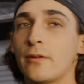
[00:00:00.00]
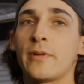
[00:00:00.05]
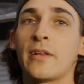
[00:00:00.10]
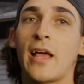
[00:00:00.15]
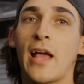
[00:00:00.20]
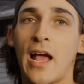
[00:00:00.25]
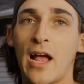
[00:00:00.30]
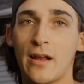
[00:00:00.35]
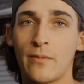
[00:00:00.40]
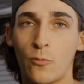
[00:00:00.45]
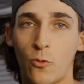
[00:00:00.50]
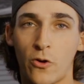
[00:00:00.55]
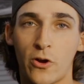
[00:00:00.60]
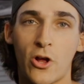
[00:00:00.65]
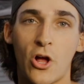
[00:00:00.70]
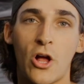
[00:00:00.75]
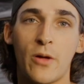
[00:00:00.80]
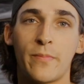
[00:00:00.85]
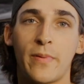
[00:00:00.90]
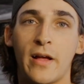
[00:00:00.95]
I'm going to add more
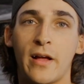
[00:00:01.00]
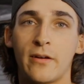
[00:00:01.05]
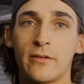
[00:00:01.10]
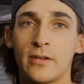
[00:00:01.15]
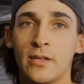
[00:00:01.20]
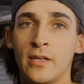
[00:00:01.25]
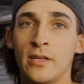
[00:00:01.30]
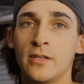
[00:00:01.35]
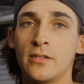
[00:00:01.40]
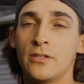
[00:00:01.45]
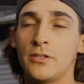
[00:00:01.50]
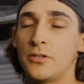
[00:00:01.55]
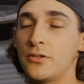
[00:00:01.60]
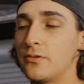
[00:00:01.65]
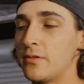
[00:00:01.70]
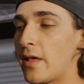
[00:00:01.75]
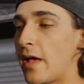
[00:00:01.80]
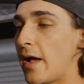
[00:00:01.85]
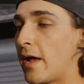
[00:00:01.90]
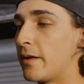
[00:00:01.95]
compound to
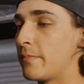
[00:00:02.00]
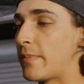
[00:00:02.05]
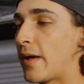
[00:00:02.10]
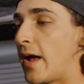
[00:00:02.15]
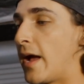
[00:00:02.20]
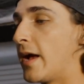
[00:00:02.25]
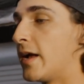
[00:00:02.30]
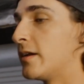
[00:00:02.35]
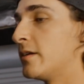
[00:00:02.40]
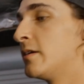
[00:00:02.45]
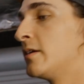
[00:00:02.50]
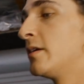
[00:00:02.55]
that pad